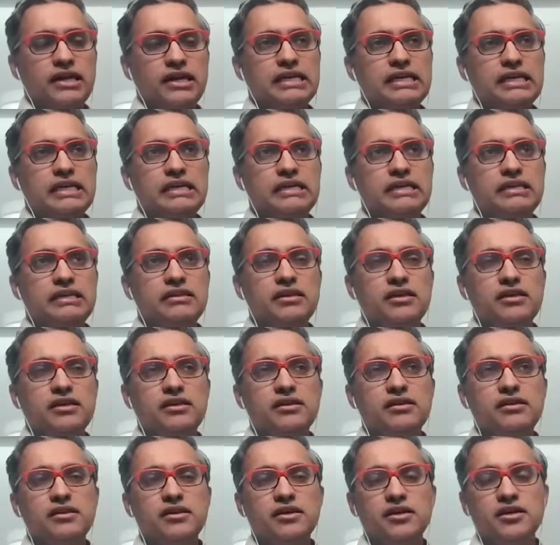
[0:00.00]
Like
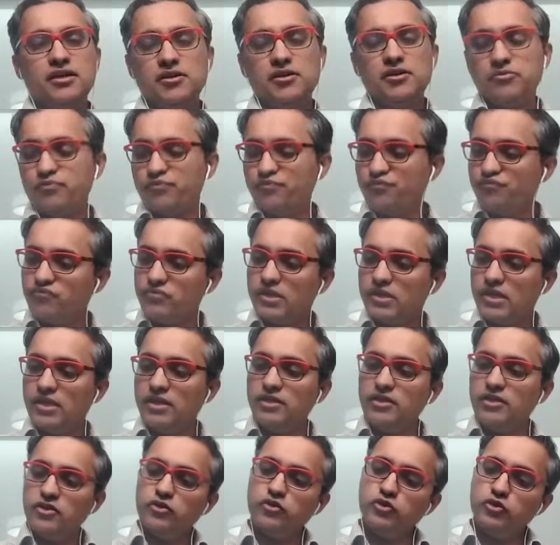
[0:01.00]
in
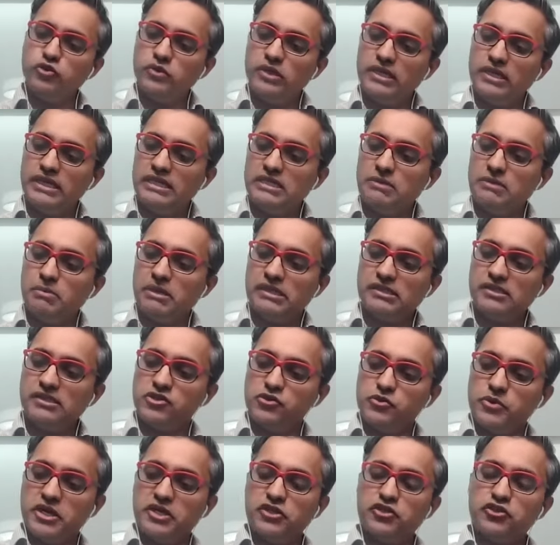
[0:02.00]
usually in typical
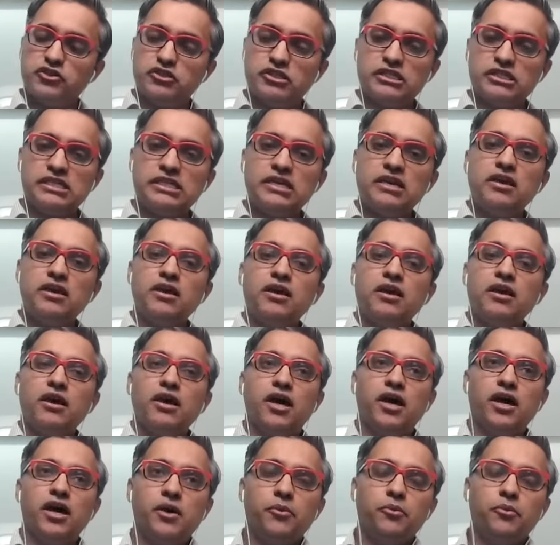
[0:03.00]
situations
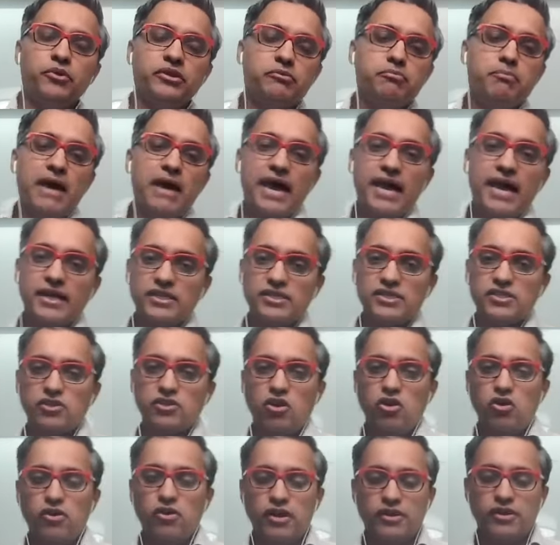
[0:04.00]
with banks
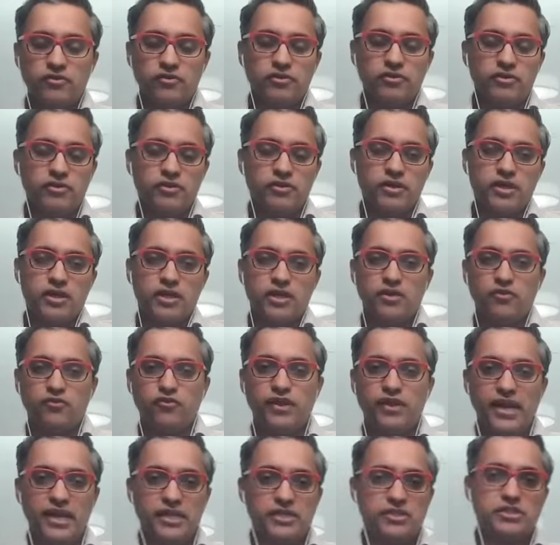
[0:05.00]
or other
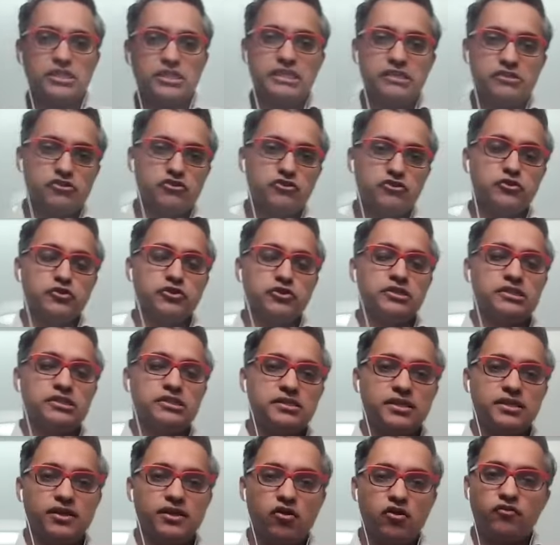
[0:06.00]
financial
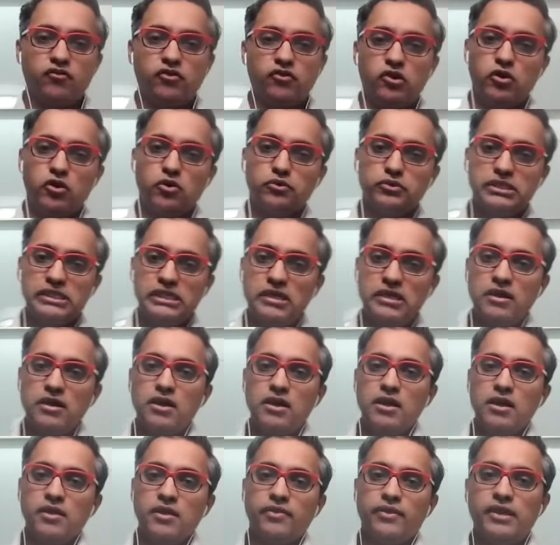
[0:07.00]
institutions that offer loans,
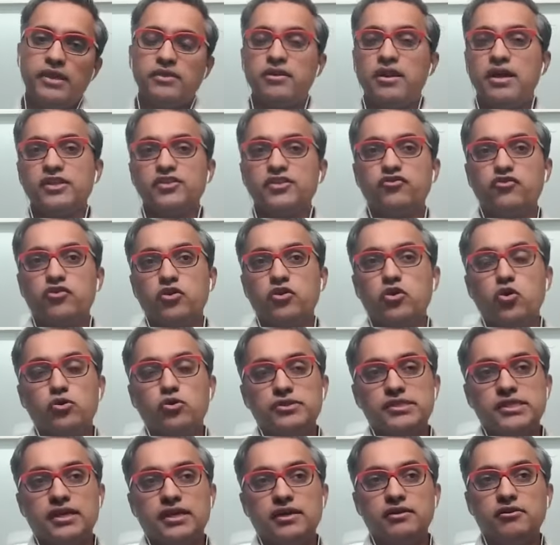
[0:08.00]
they either ask for a
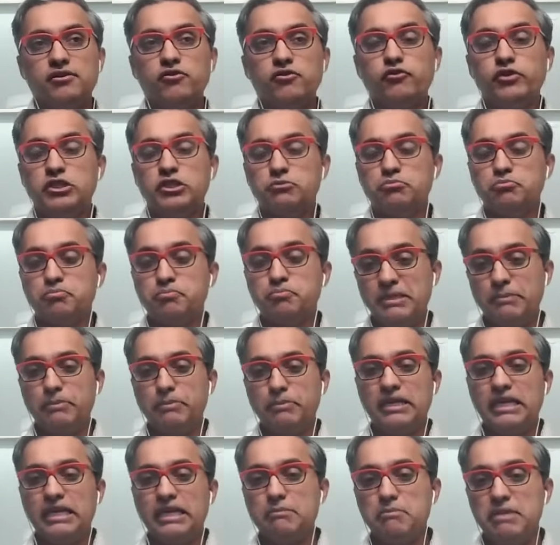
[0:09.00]
cosigner, which
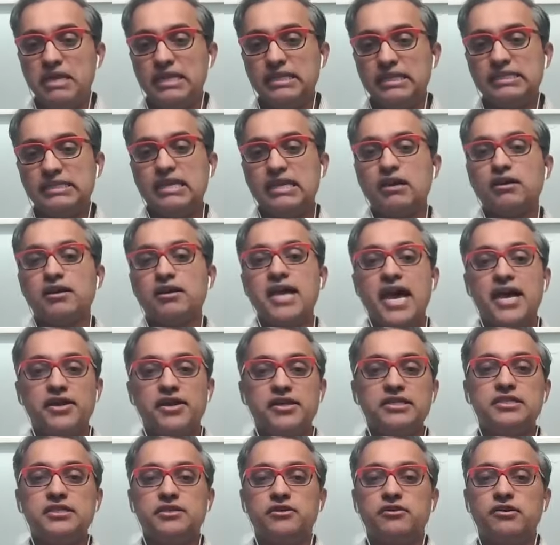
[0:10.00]
typically means a
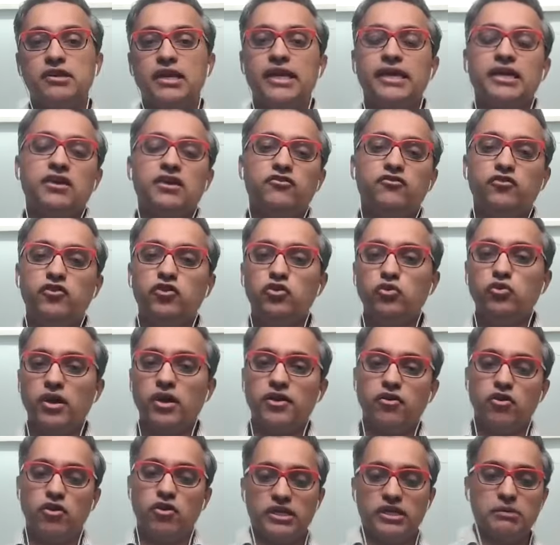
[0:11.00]
guarantor. Like if you are
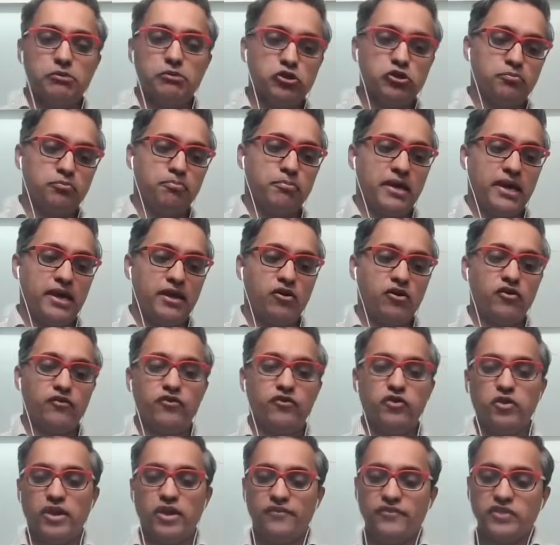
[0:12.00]
not able to pay or if
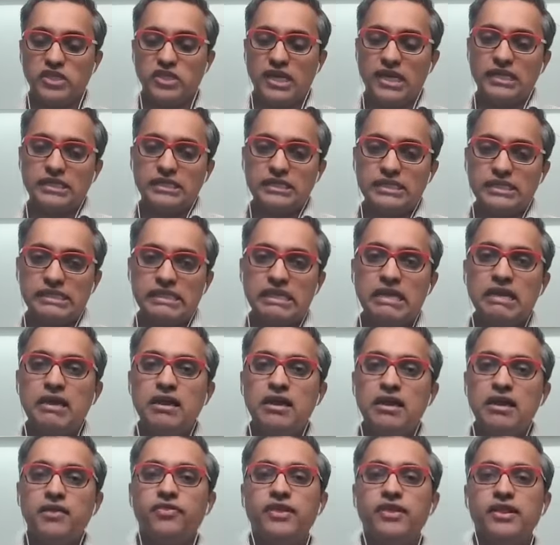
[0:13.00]
you have challenges,
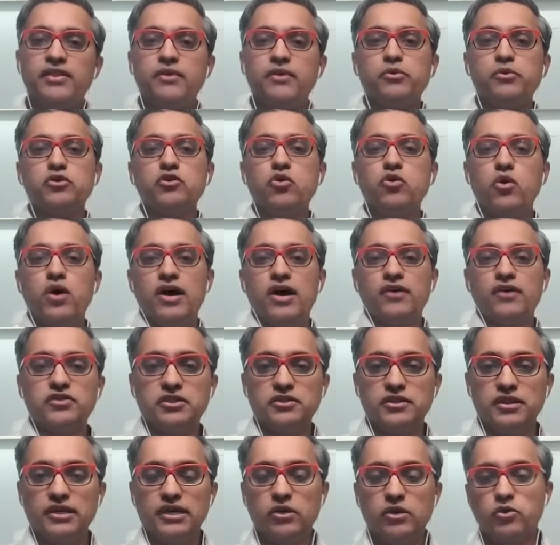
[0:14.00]
then they would go after
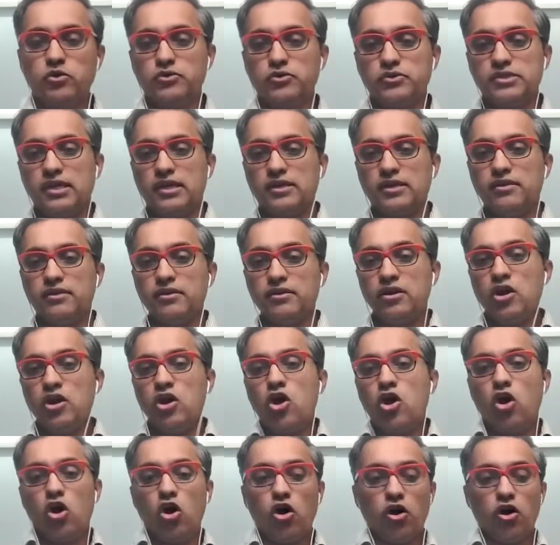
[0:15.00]
the cosigner,
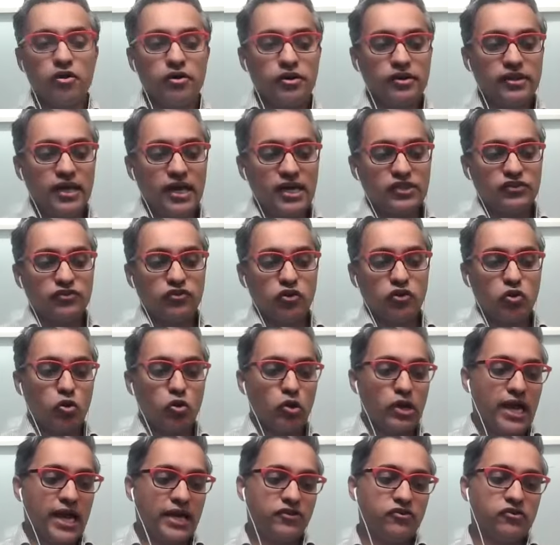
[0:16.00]
or they ask for
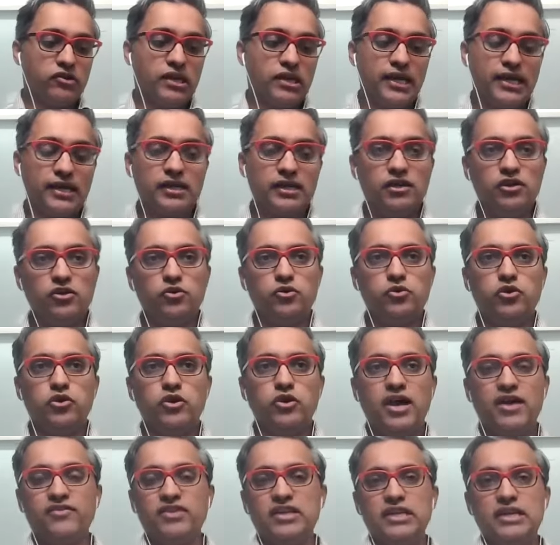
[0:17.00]
collateral, like you
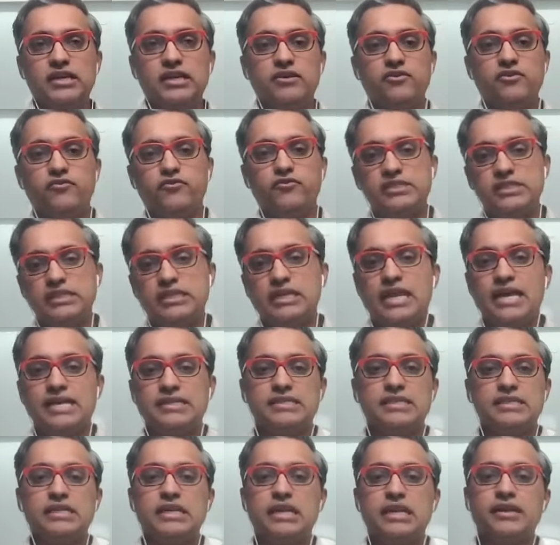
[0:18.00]
have any physical
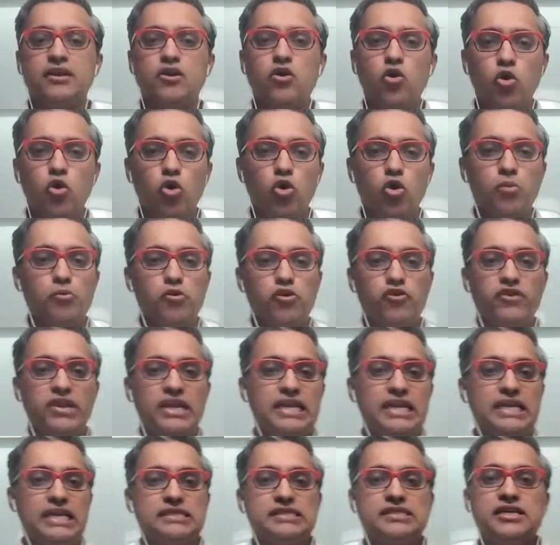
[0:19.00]
asset like a home or
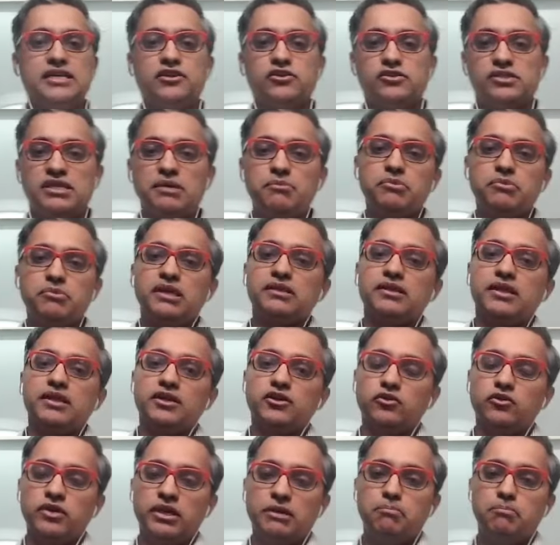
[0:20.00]
real estate or something that
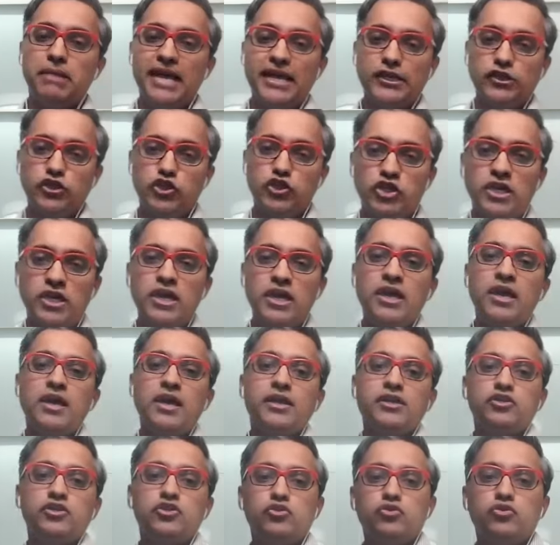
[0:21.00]
you can pledge
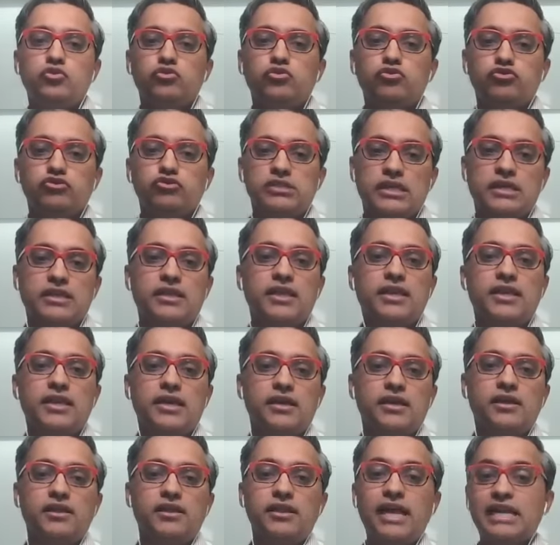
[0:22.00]
to say
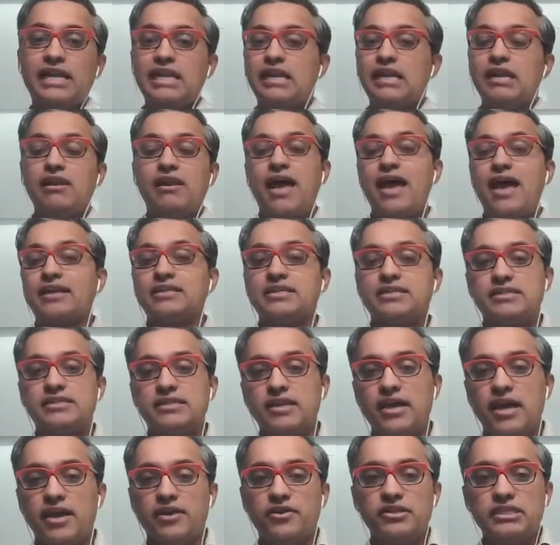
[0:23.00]
that will act as a
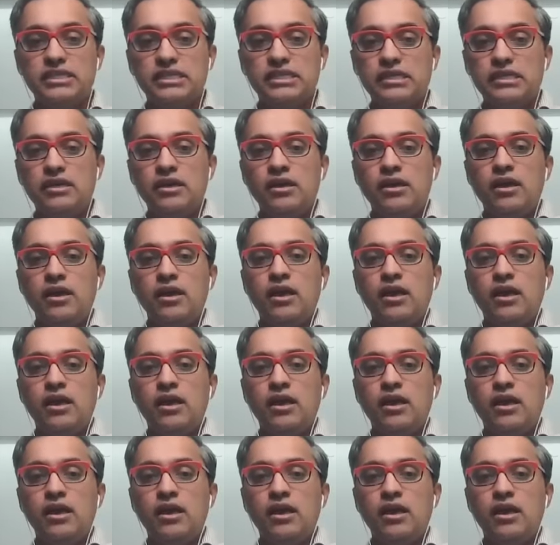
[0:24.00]
guarantee.